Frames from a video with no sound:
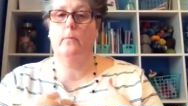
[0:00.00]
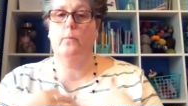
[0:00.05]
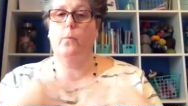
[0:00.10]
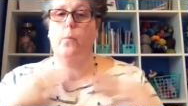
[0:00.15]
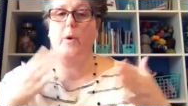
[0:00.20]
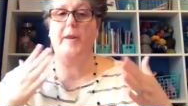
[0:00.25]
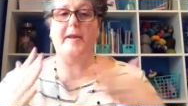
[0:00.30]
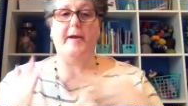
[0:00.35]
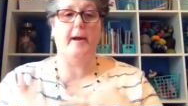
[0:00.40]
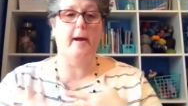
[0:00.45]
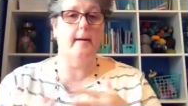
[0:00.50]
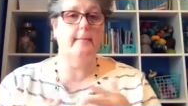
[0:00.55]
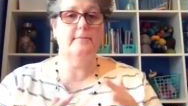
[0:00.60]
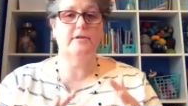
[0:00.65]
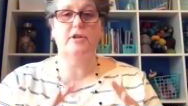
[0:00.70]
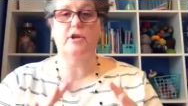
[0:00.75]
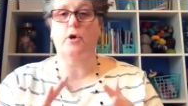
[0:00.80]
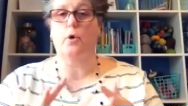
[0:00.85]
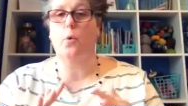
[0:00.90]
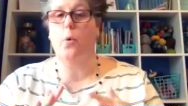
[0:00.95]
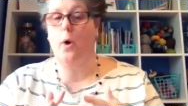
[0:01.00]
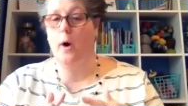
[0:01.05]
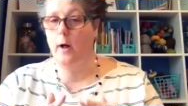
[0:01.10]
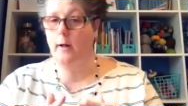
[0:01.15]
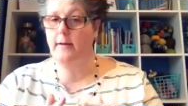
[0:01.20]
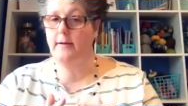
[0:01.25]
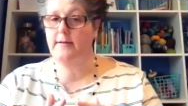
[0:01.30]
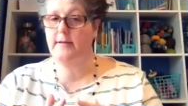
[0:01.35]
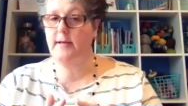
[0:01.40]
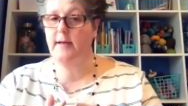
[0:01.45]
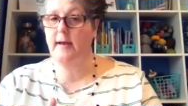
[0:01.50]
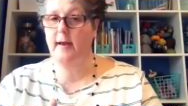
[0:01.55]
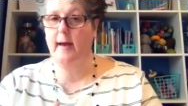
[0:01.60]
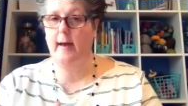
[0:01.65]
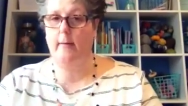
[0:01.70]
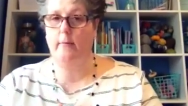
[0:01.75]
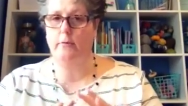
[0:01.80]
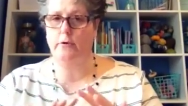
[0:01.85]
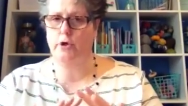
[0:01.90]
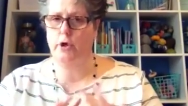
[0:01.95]
When it comes to quality,
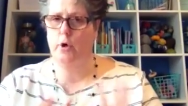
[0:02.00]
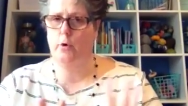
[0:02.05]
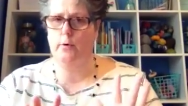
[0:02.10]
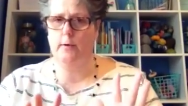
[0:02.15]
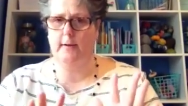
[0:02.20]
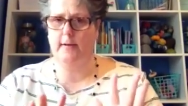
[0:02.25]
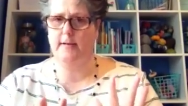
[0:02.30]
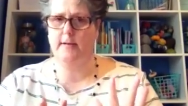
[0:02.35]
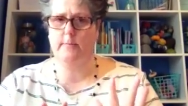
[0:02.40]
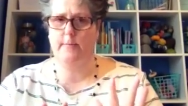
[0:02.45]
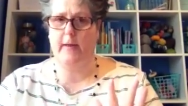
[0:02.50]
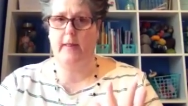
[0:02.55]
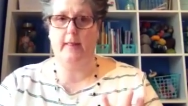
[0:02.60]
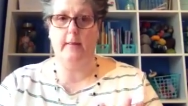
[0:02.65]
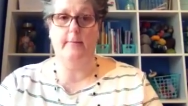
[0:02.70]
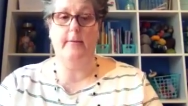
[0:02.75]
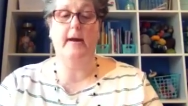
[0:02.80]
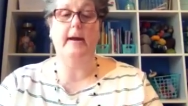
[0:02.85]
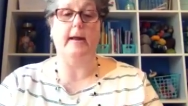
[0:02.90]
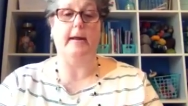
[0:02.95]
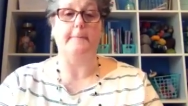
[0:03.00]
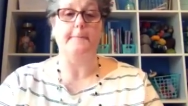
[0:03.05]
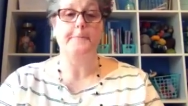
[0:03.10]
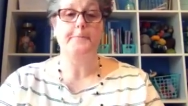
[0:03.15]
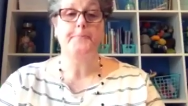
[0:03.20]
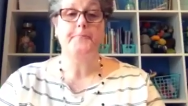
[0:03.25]
I will totally spend the money.